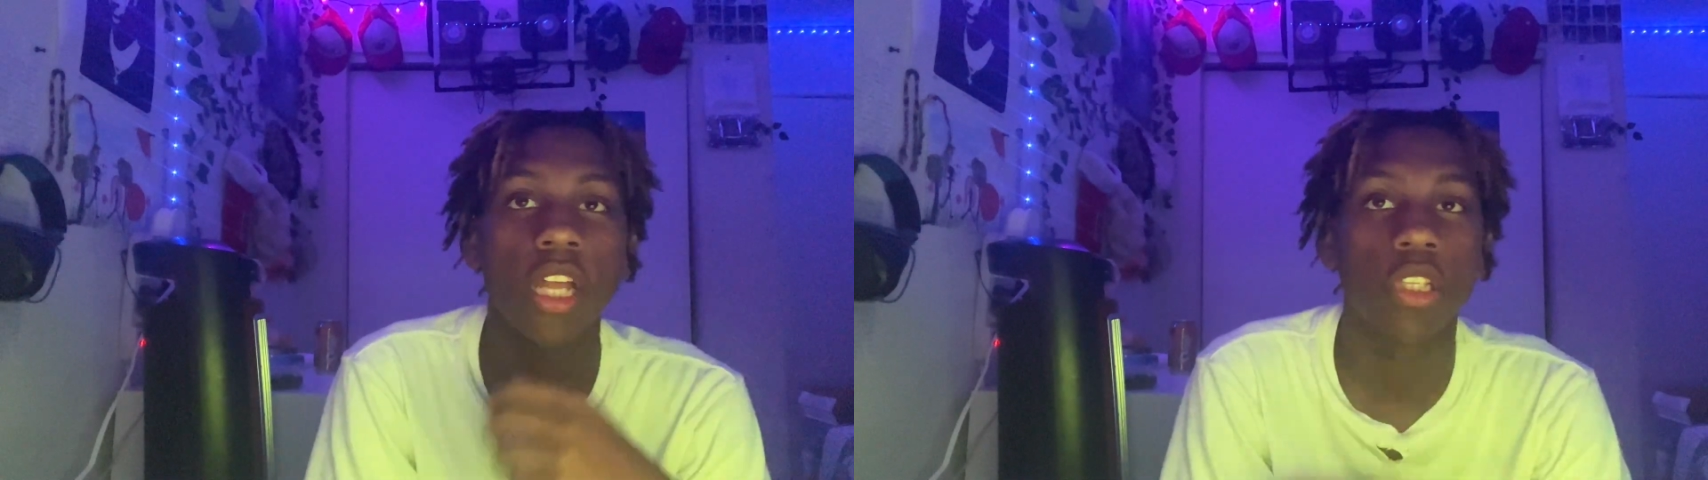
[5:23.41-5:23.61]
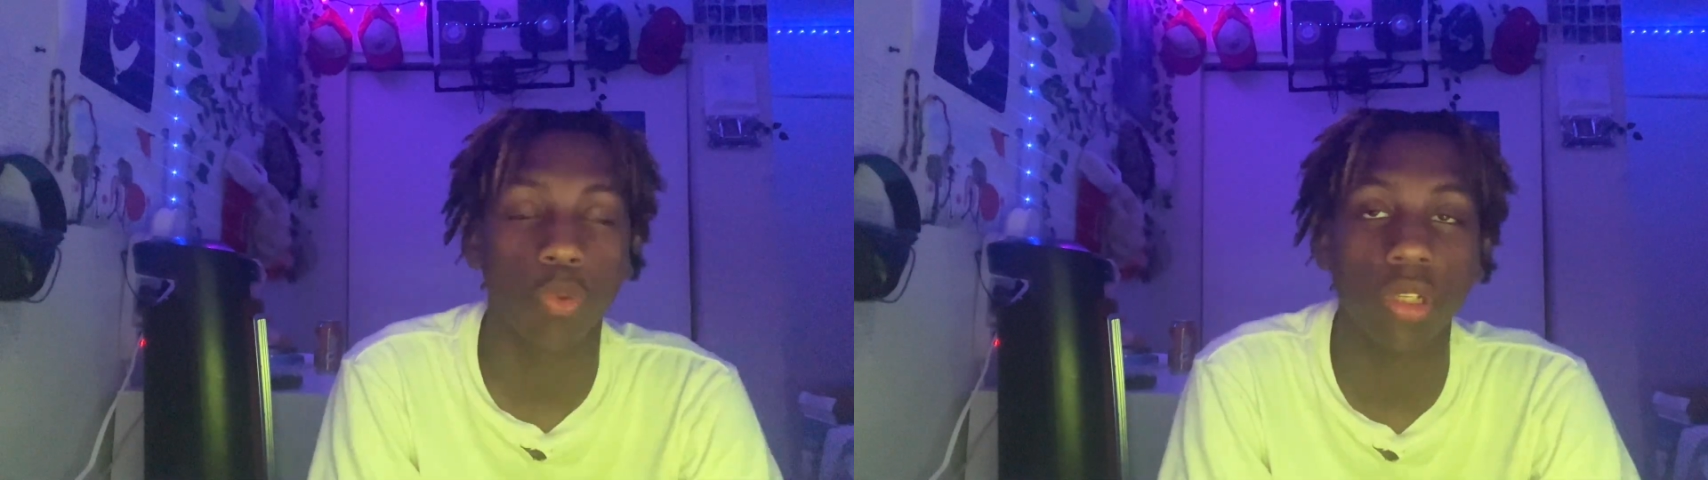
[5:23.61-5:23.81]

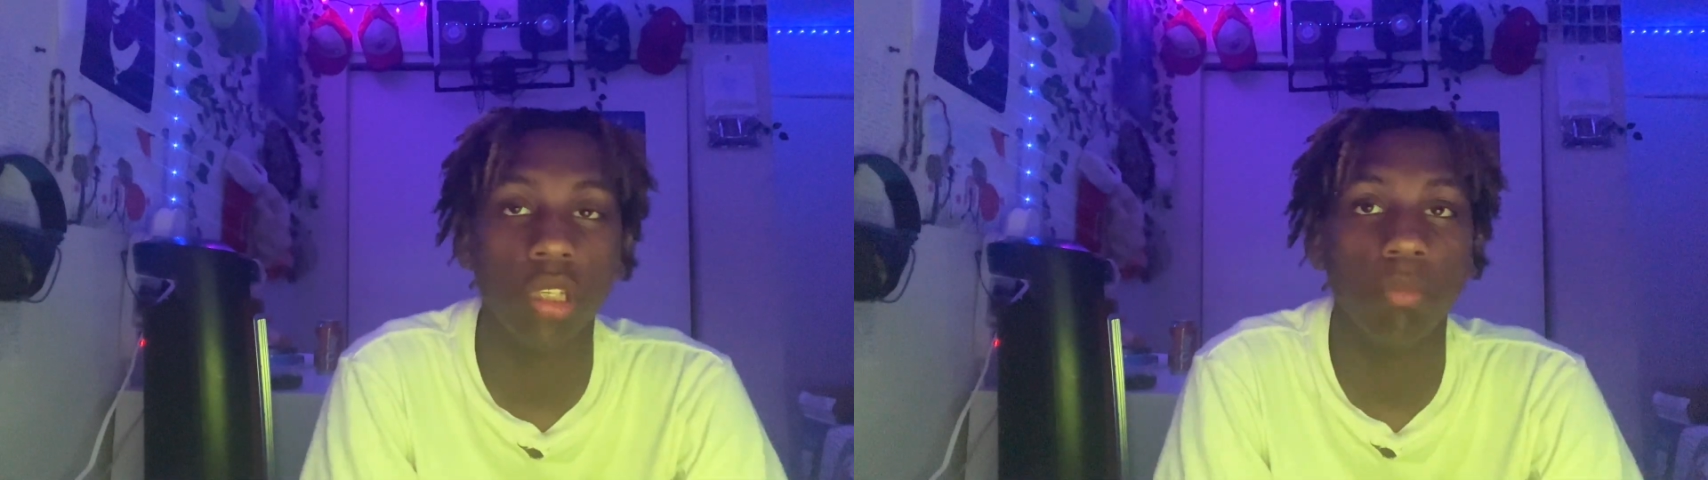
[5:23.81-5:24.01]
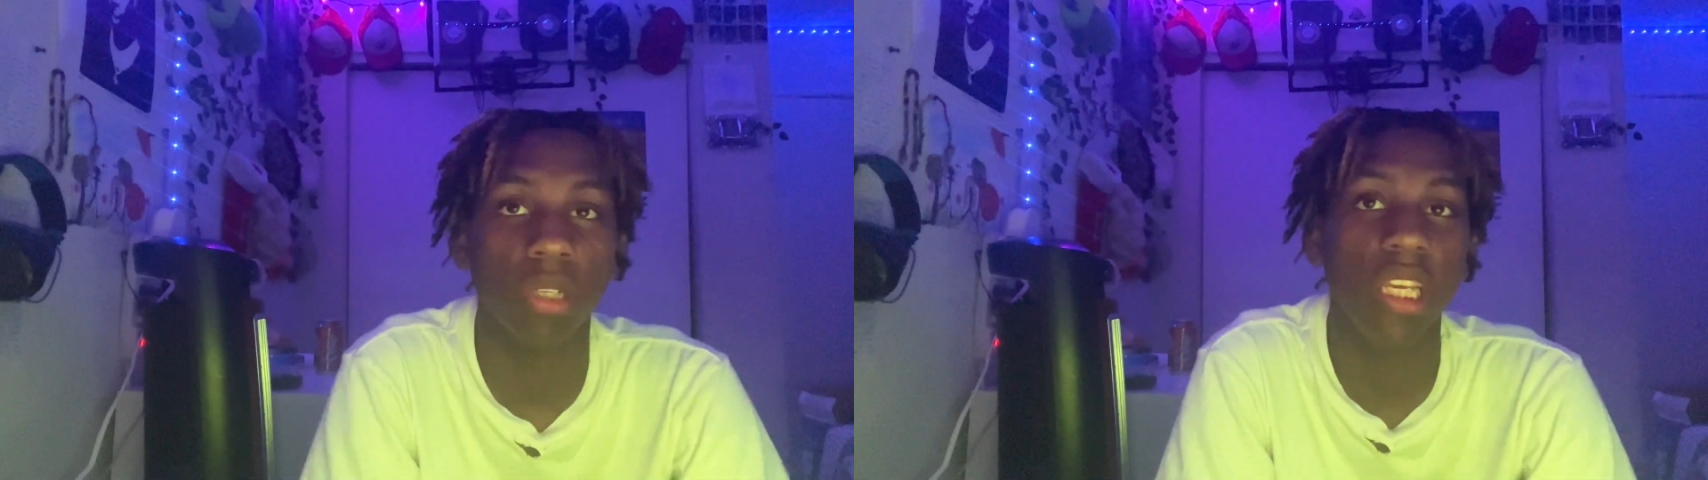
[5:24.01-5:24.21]
to really
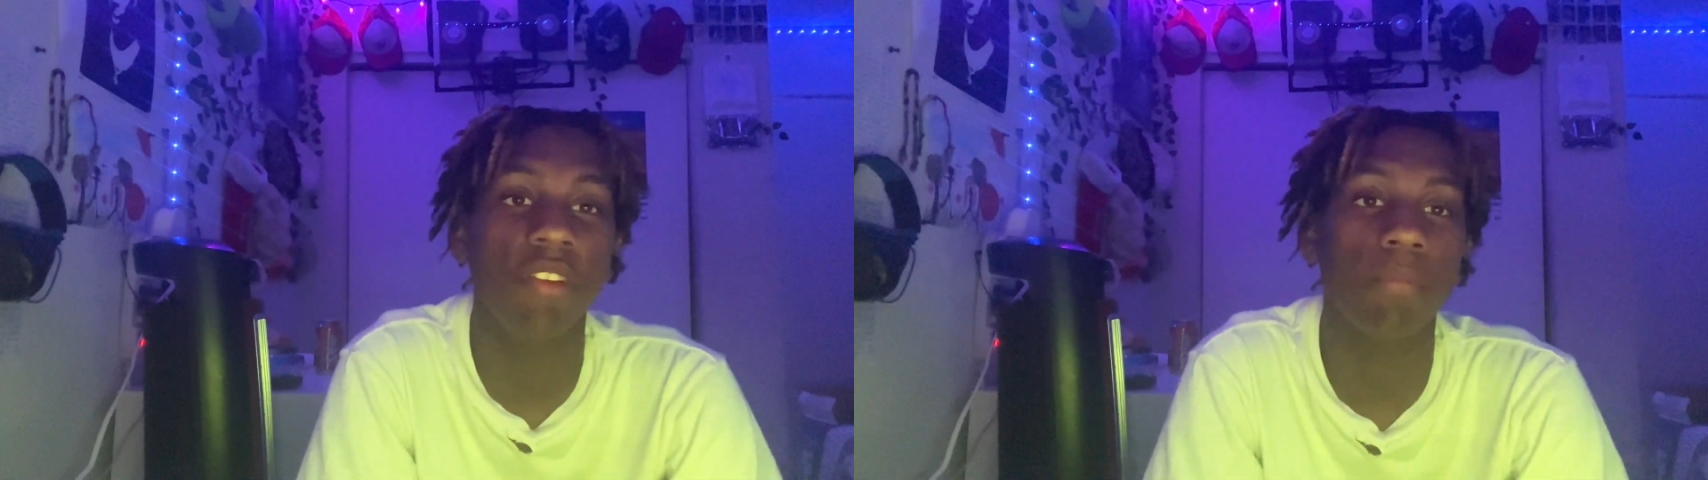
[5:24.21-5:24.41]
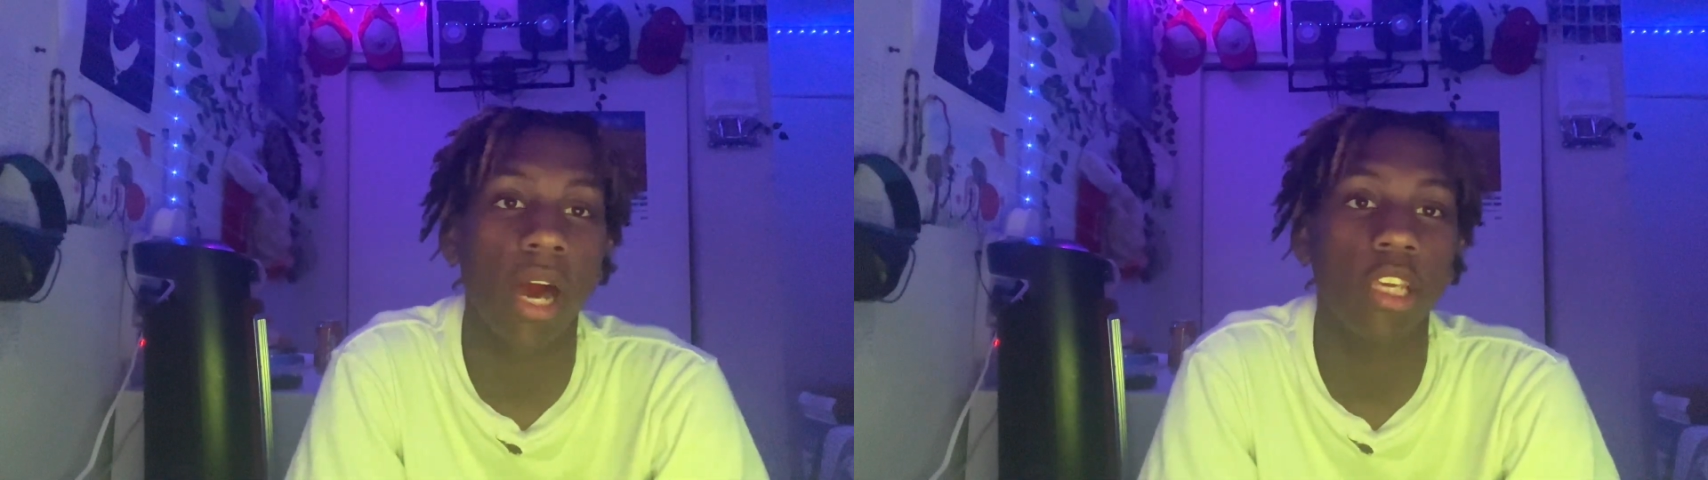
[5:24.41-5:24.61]
believe in my